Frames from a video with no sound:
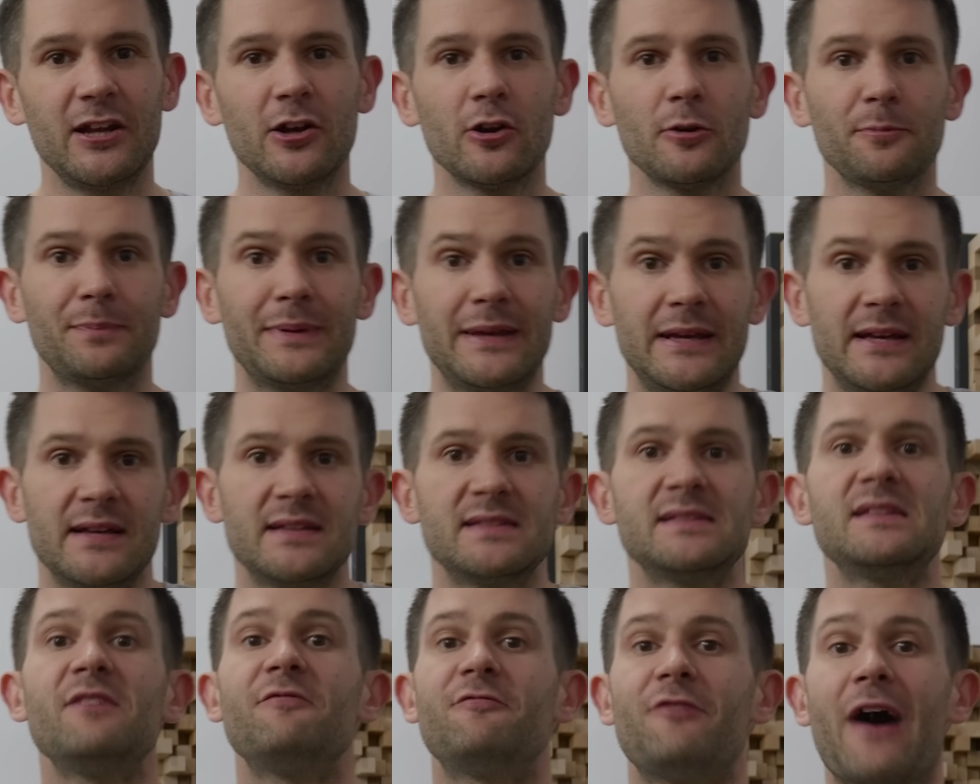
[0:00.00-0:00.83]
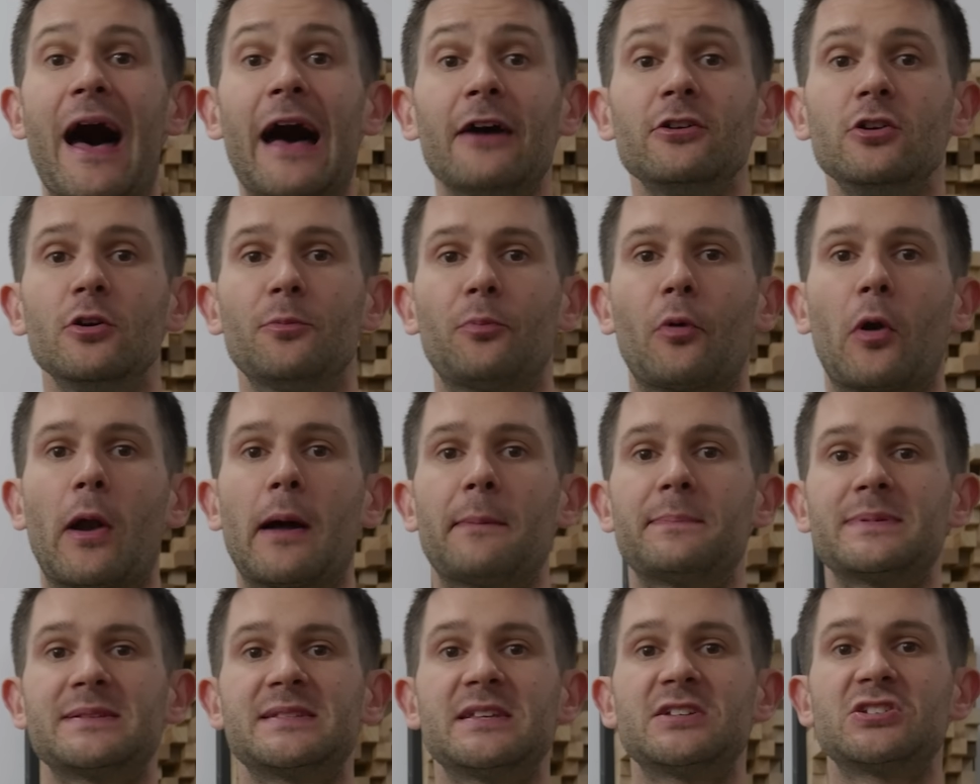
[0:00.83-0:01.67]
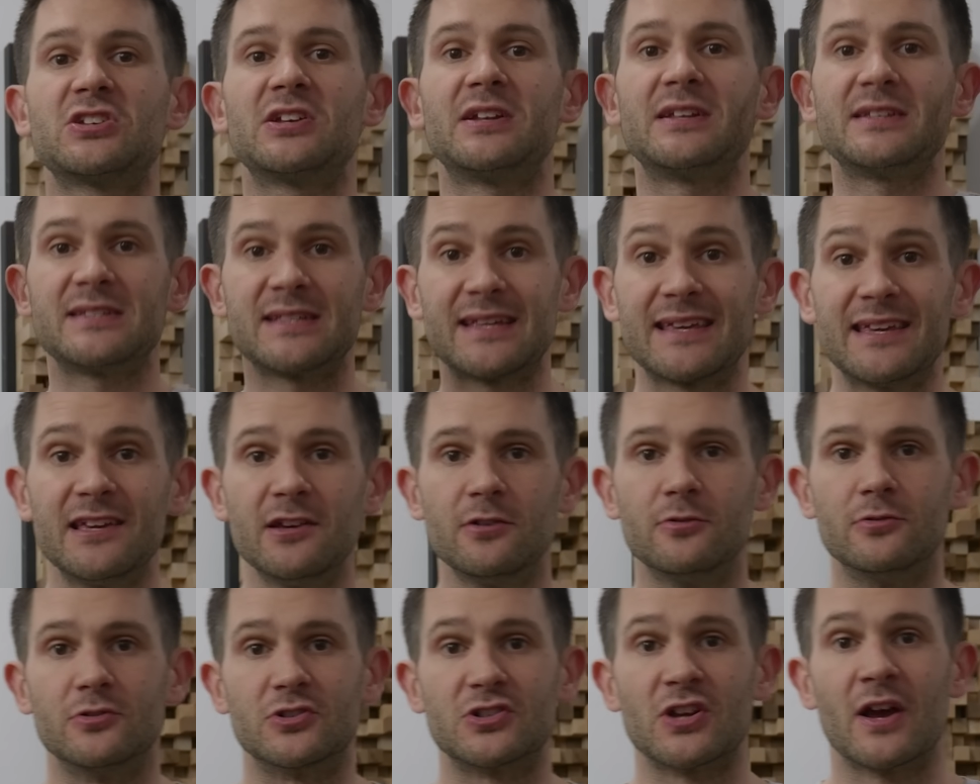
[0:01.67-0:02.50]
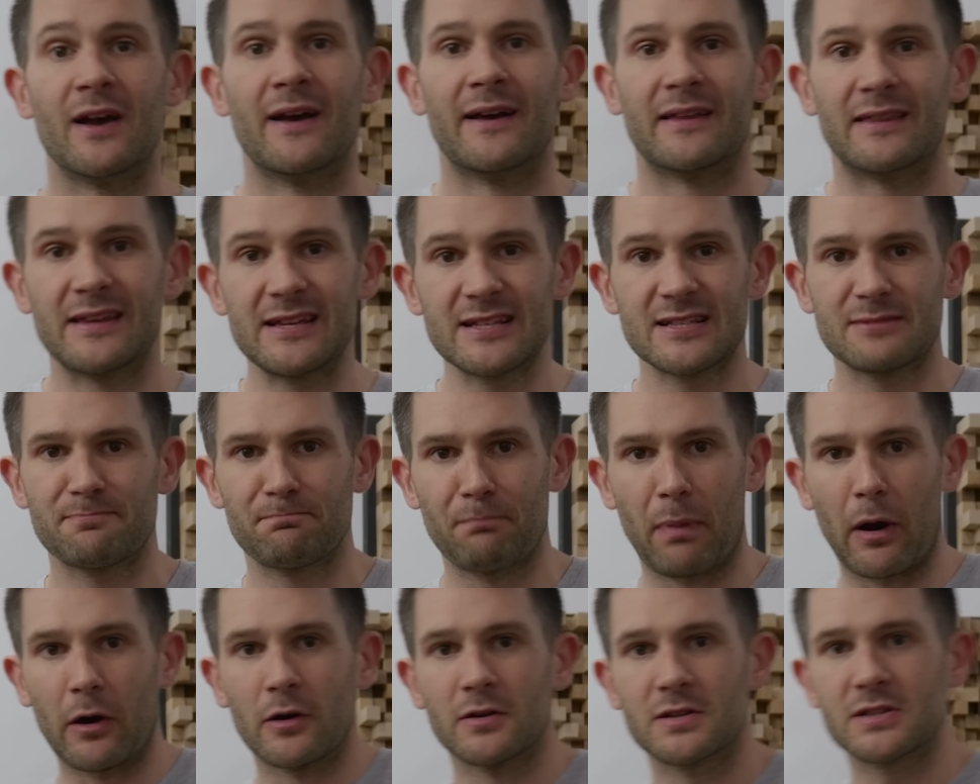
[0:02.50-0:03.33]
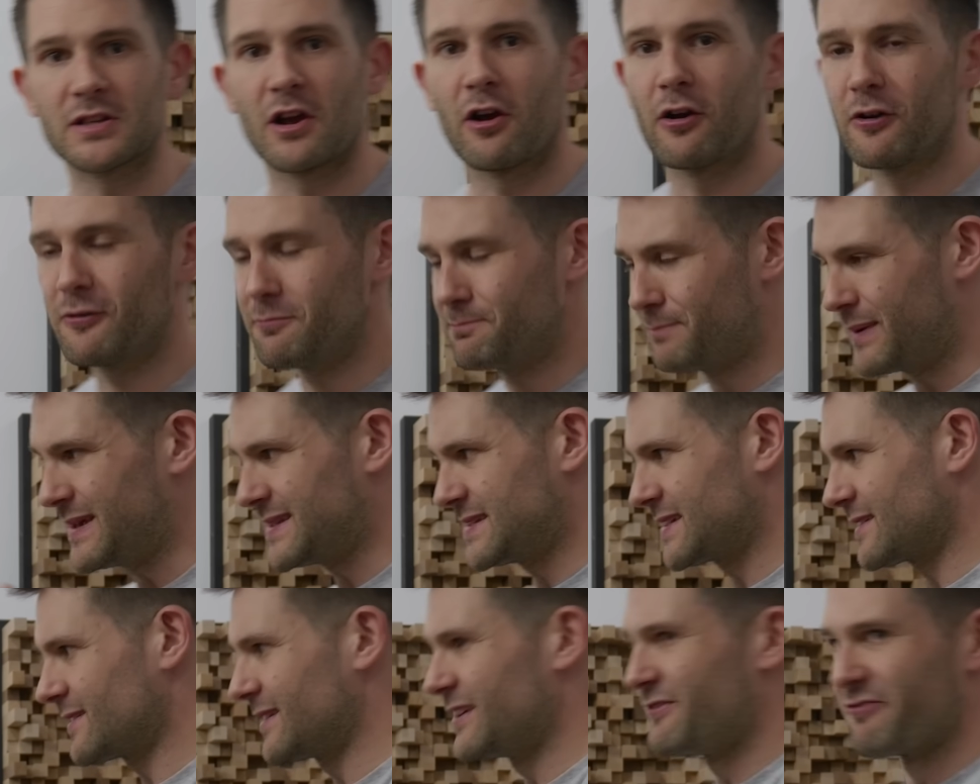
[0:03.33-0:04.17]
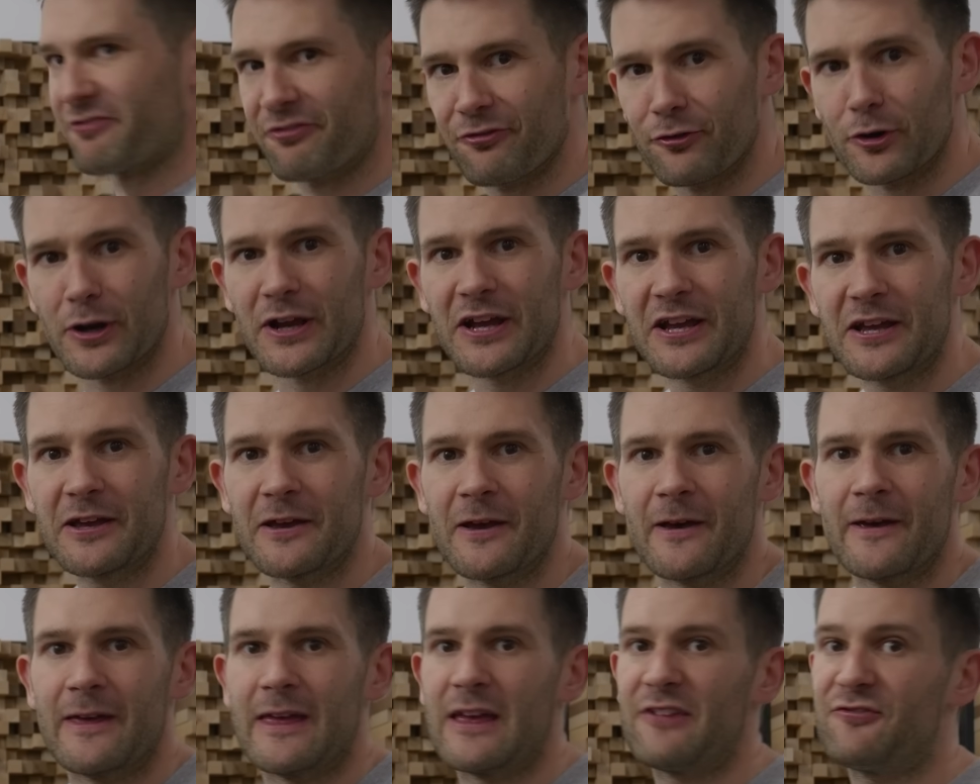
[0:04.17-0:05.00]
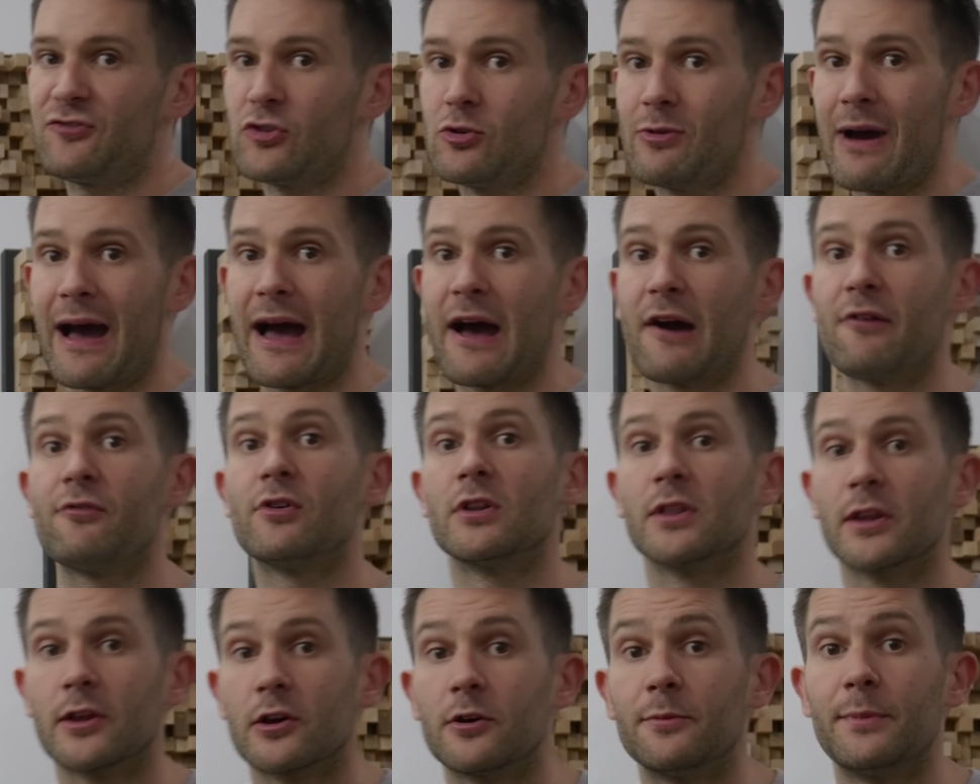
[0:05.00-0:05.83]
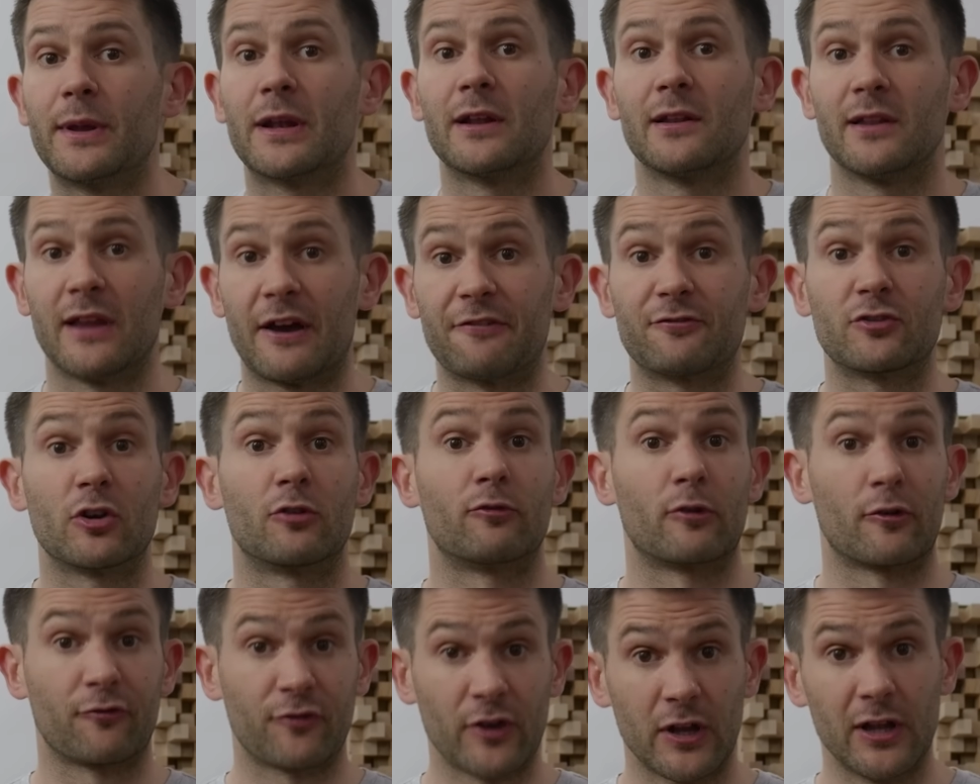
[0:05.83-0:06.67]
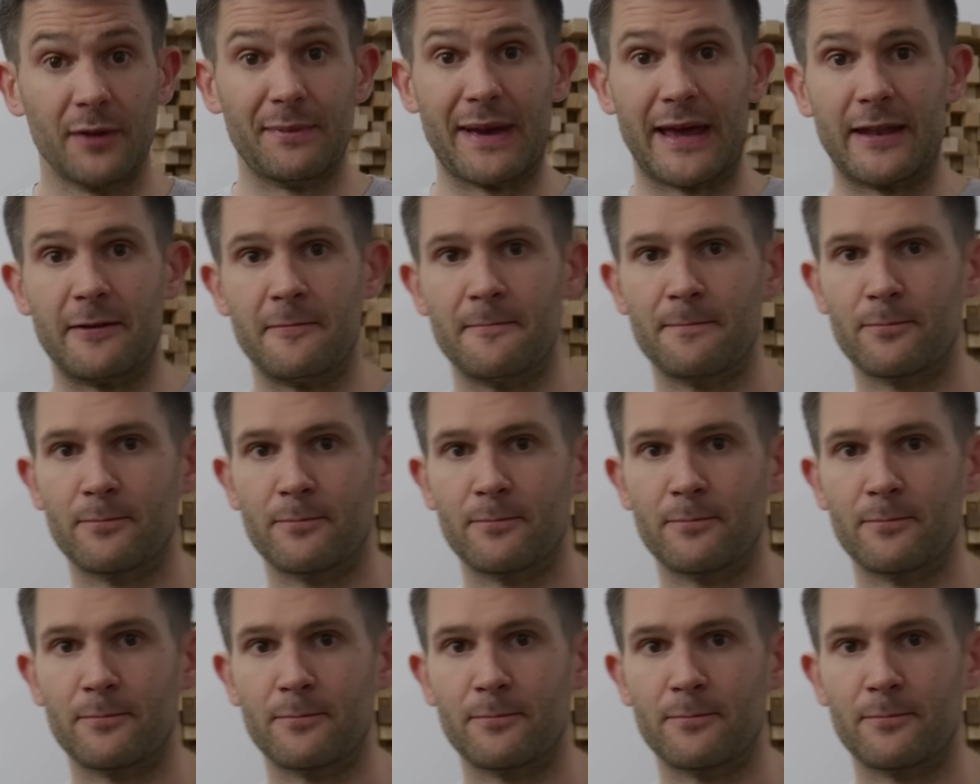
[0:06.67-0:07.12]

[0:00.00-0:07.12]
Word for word: here because the value proposition is huge. These parts are basically free if you have a little bit of leftover filament,